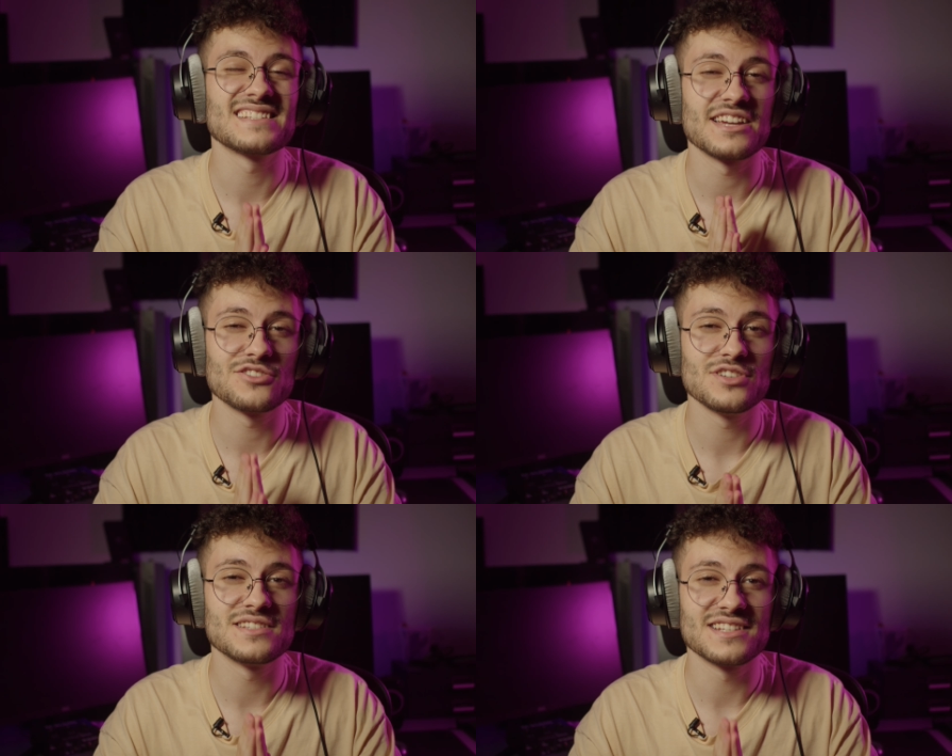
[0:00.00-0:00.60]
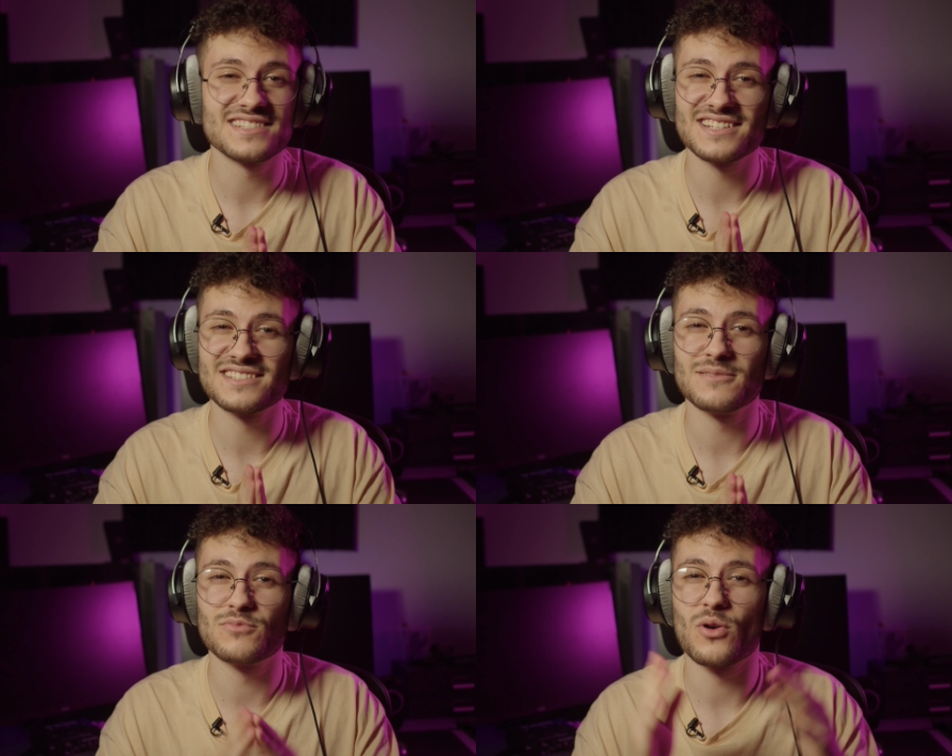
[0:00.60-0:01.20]

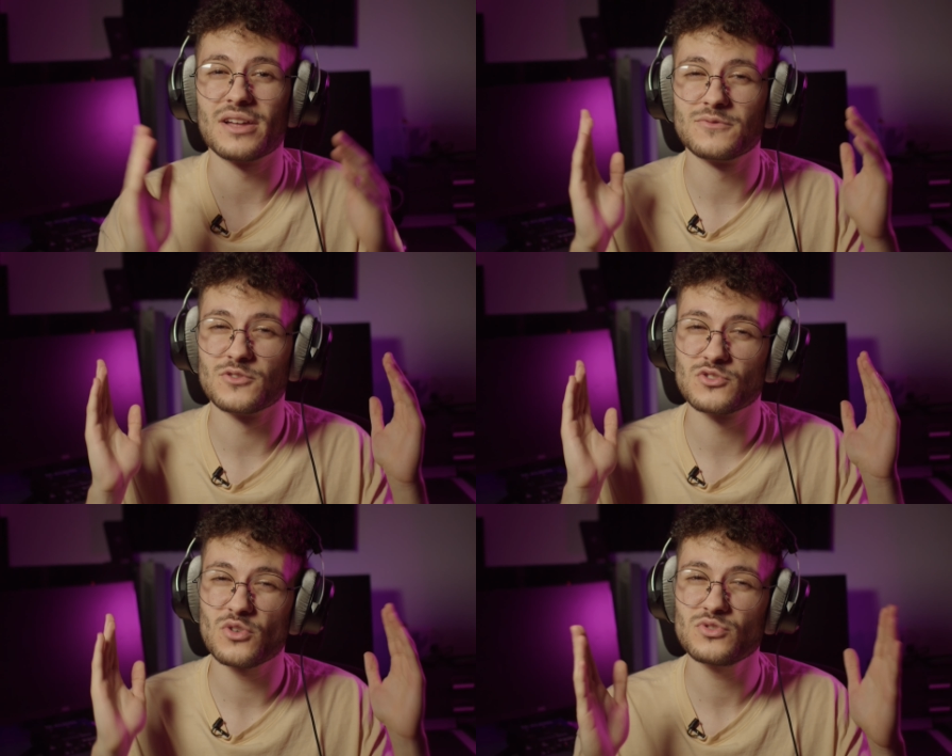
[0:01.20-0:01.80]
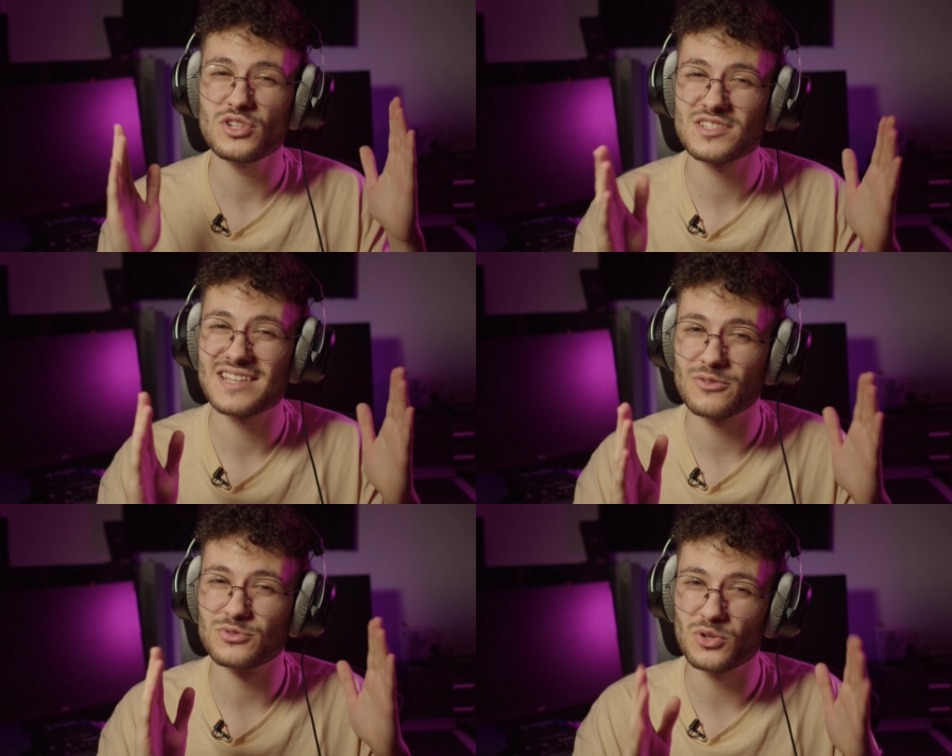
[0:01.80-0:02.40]
HD-660 Pro headphones don't just
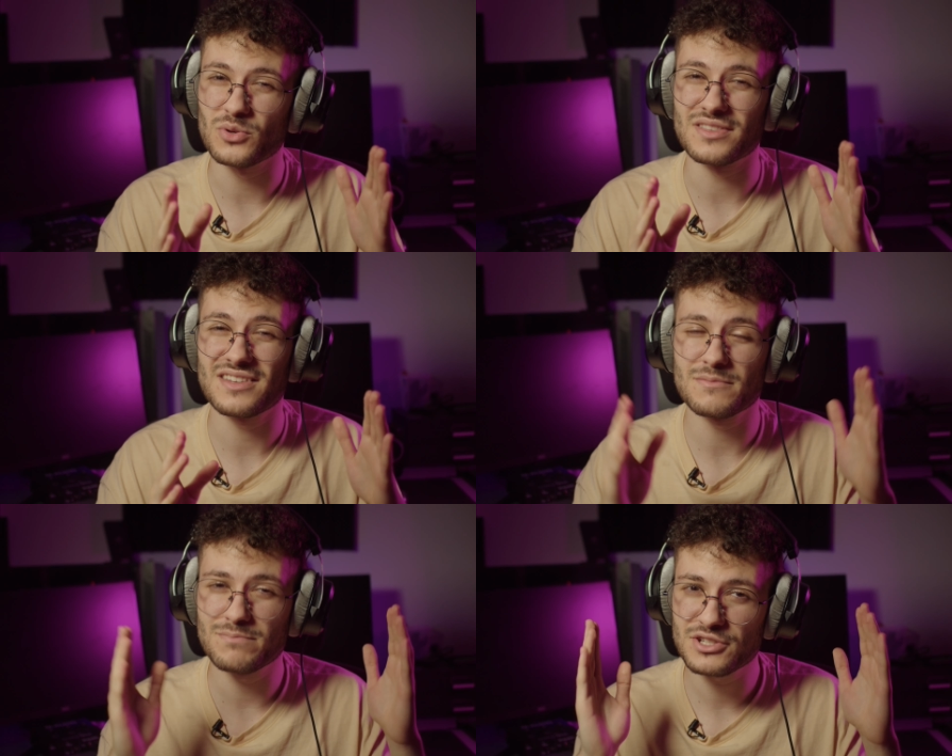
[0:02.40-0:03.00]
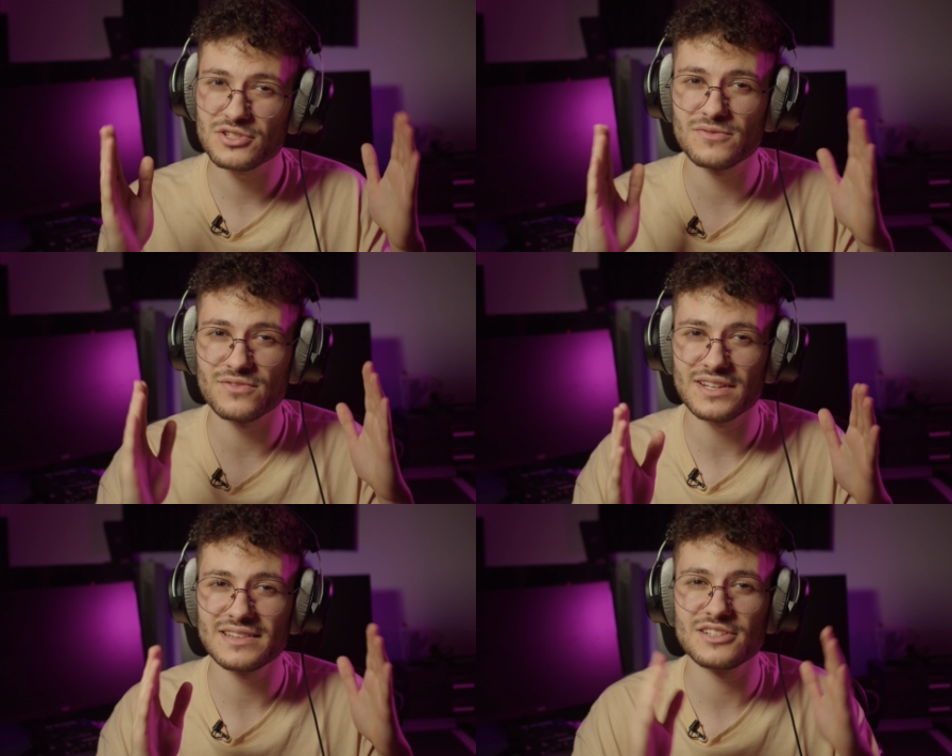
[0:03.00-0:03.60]
sound good, they're
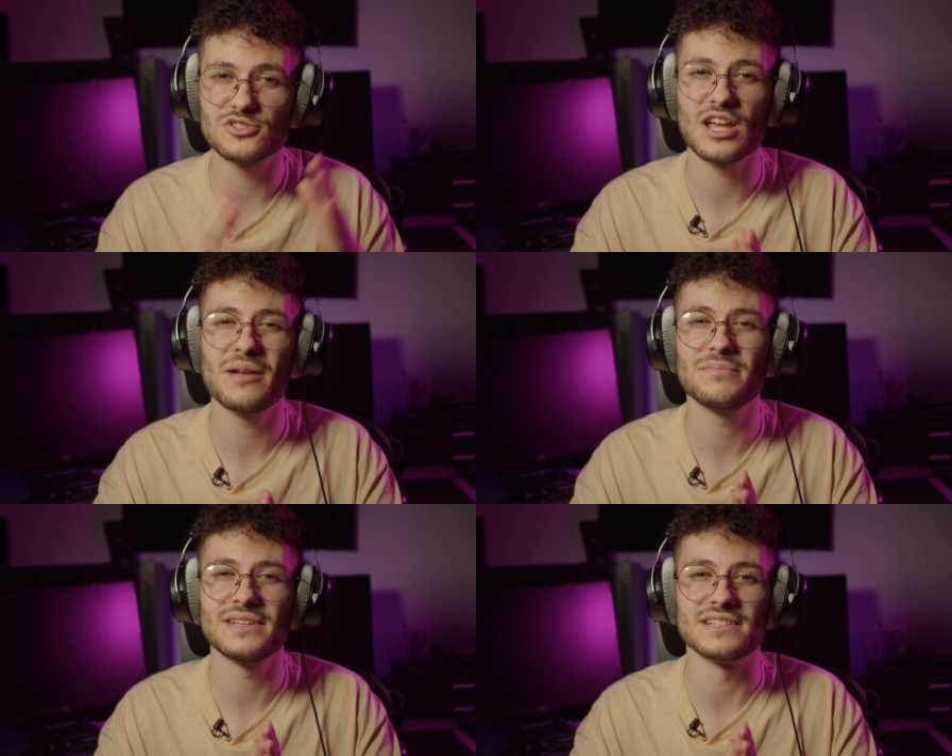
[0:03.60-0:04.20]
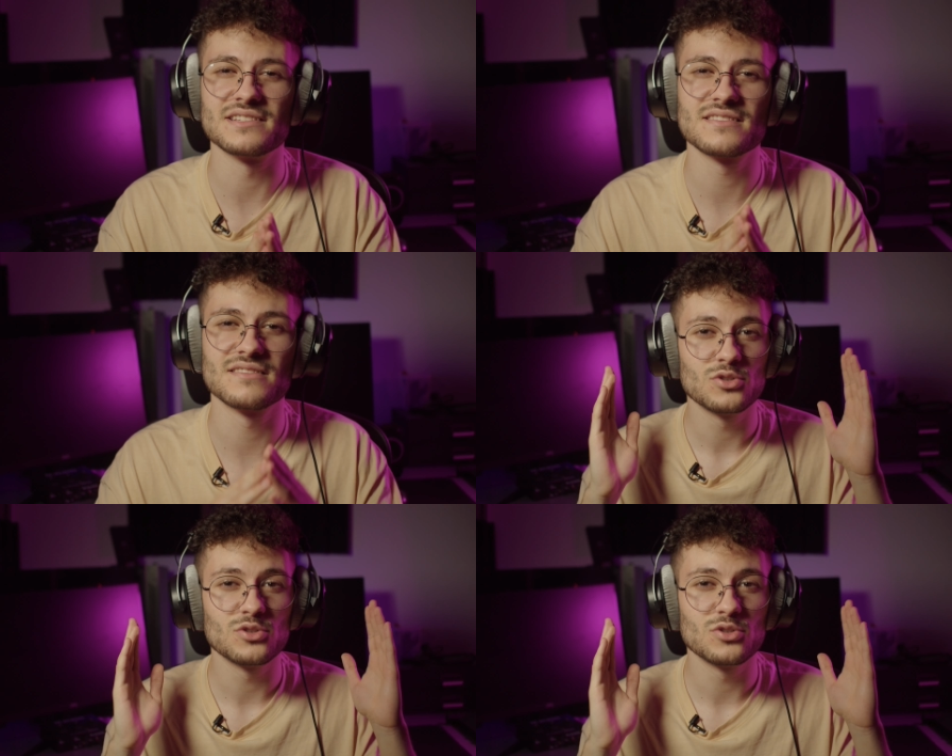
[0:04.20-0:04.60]
budget-friendly champions.